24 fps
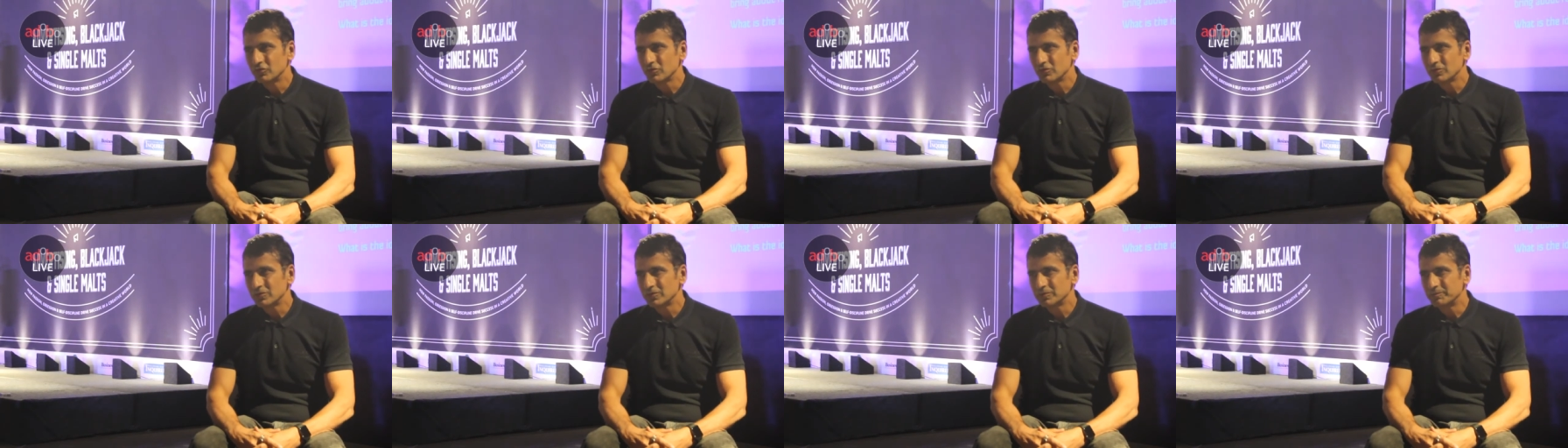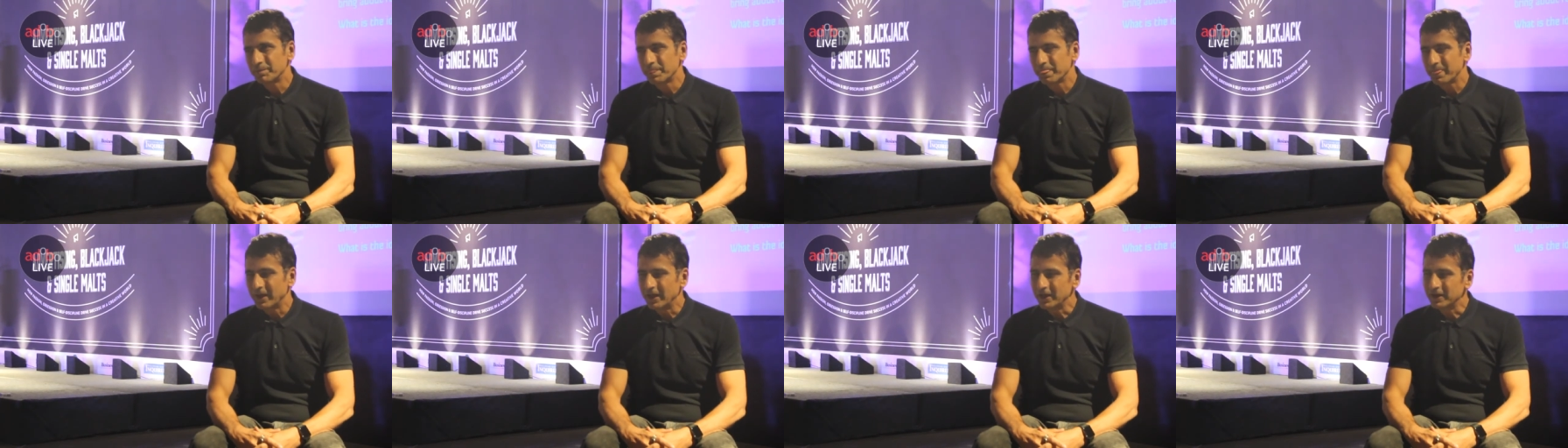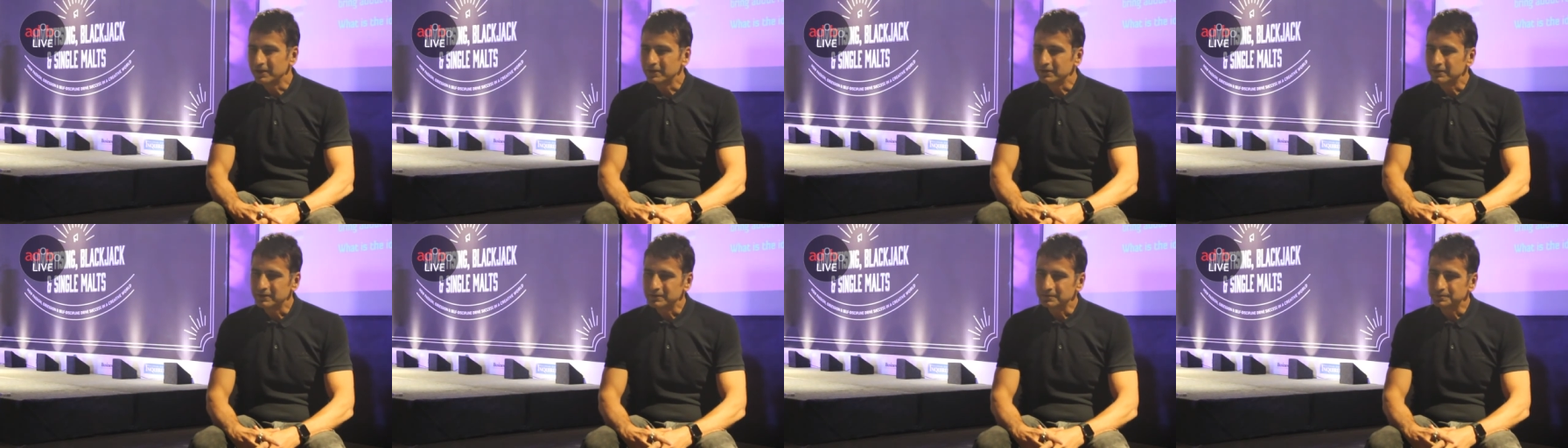So
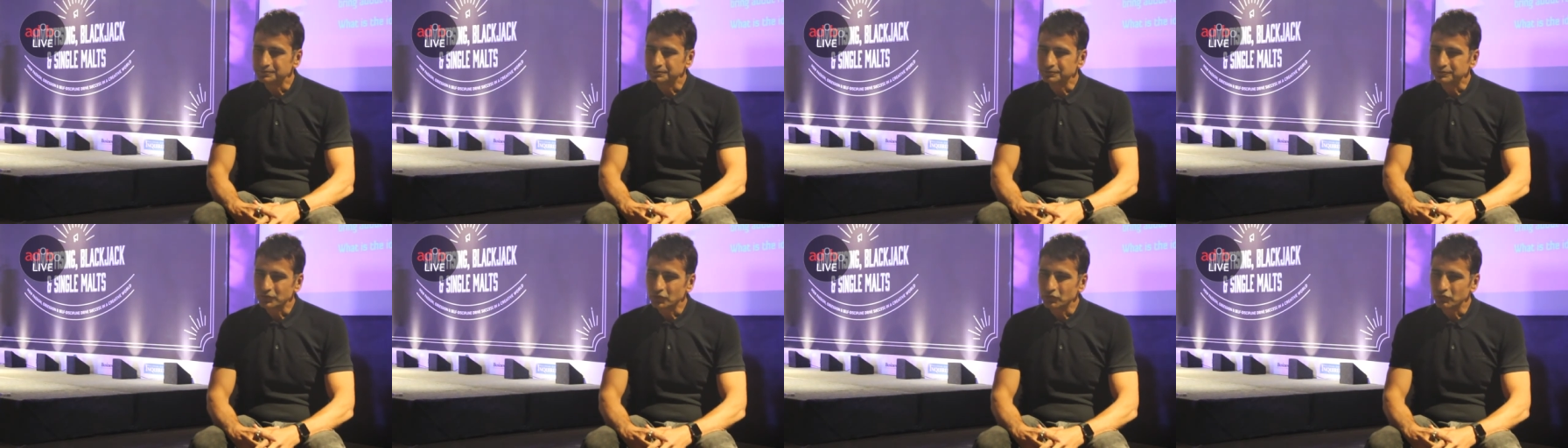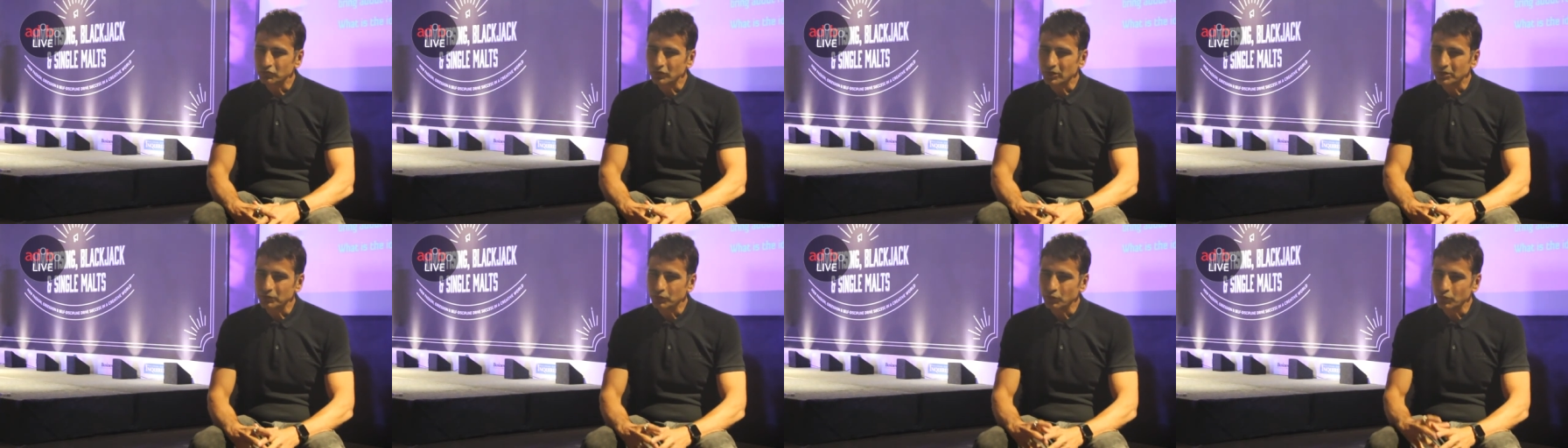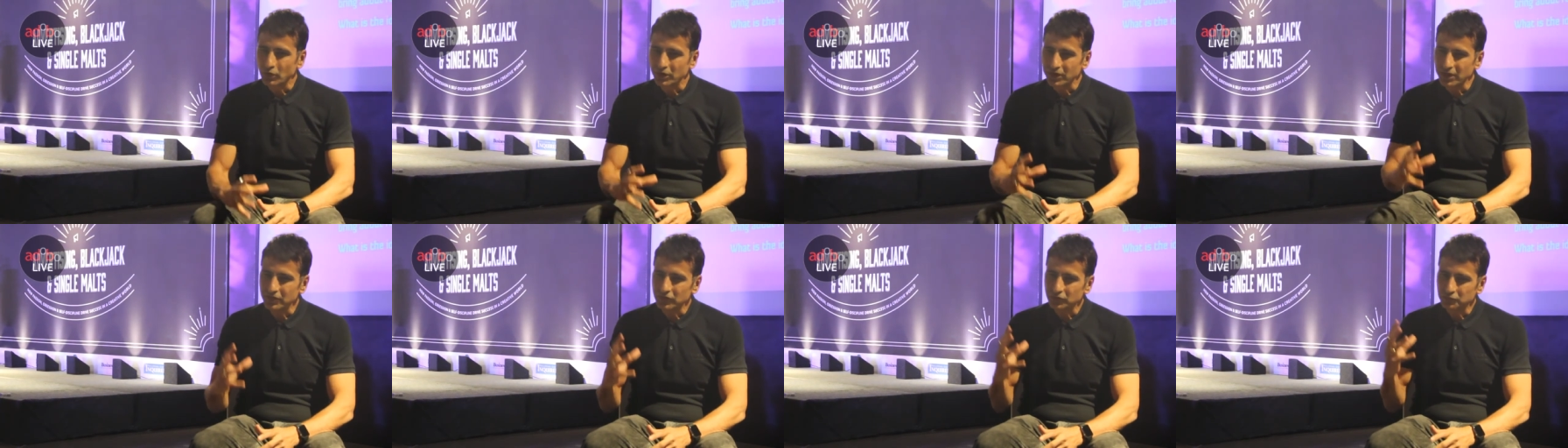and so
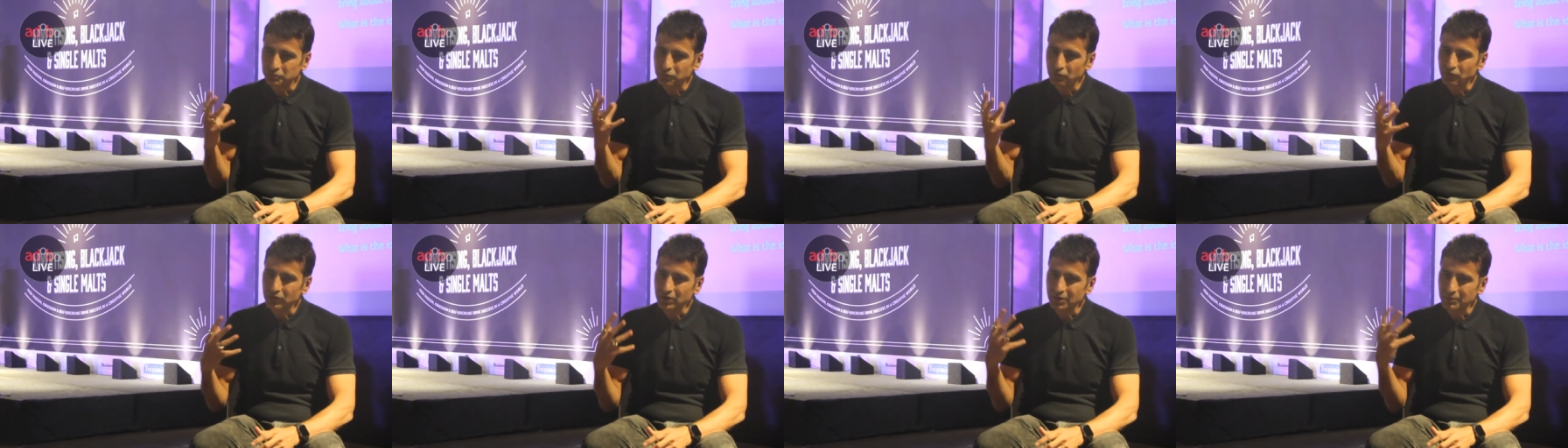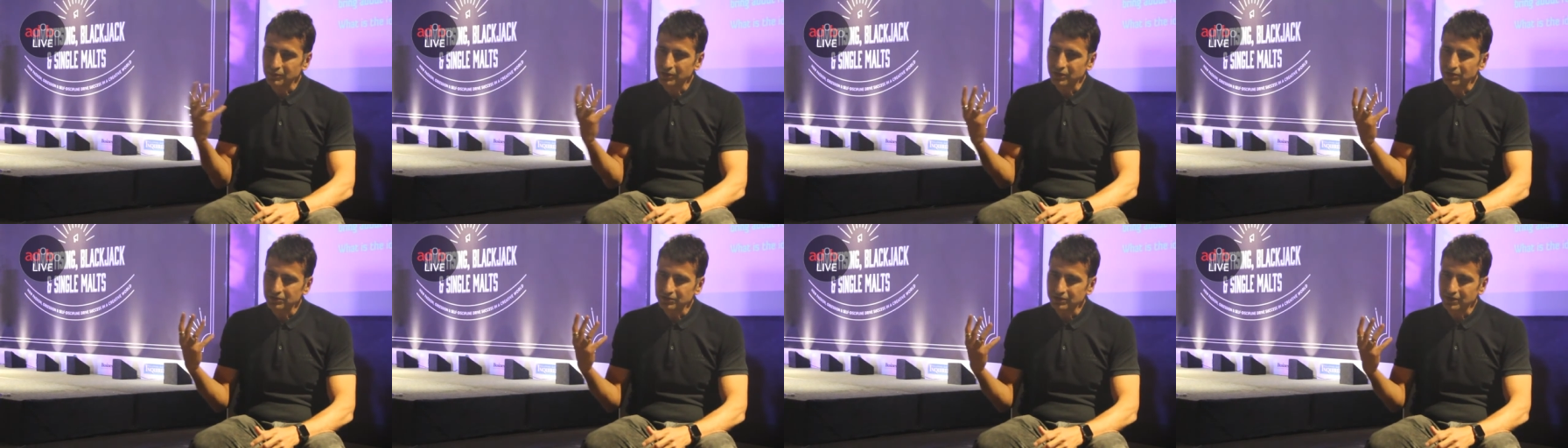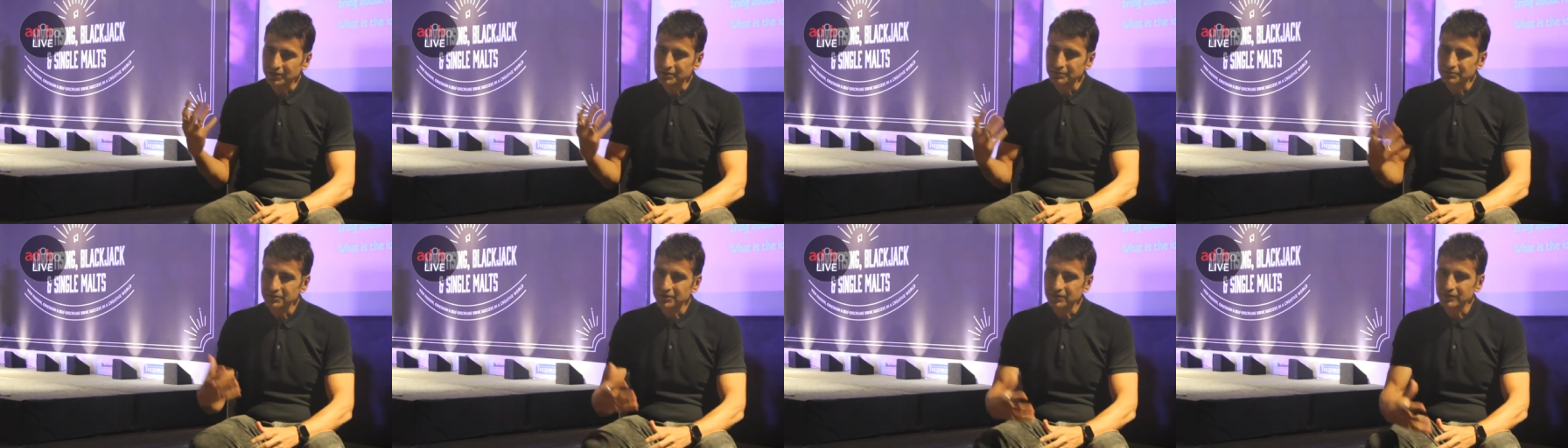what I spoke about
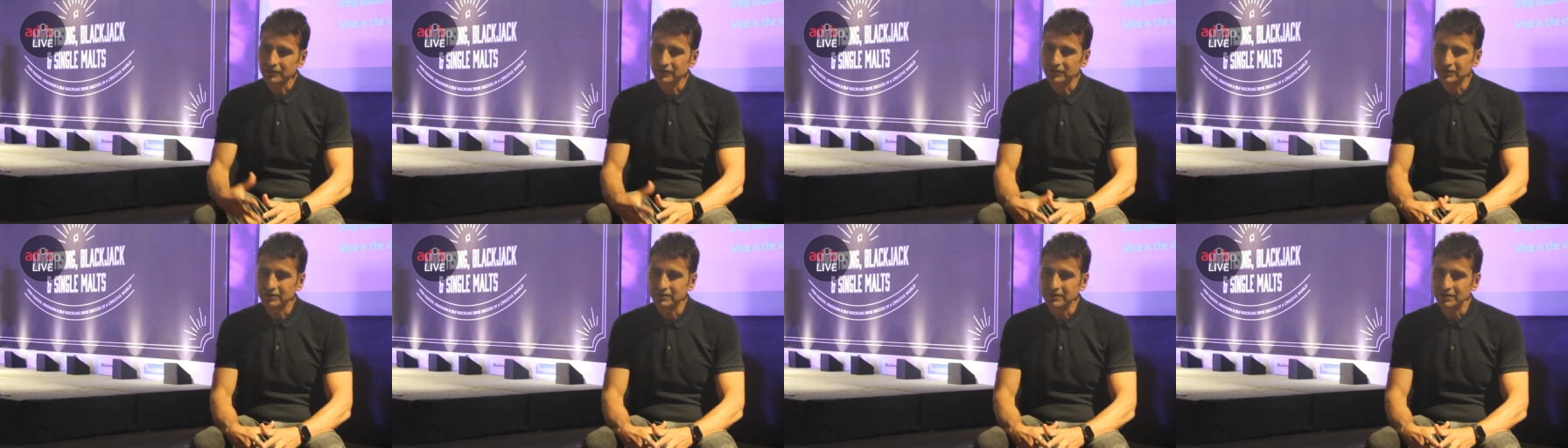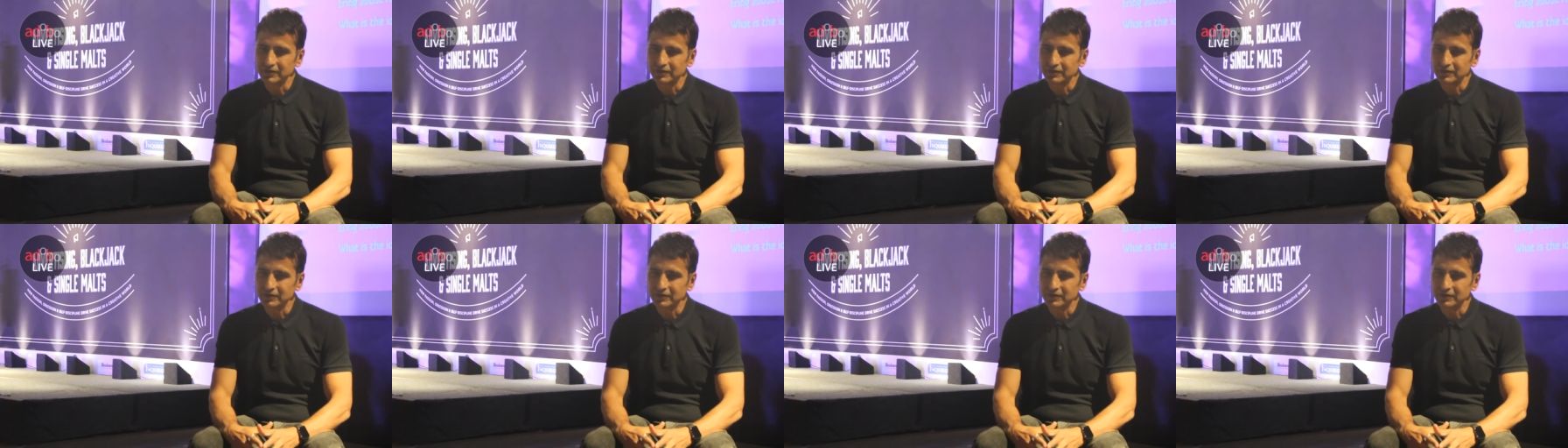in this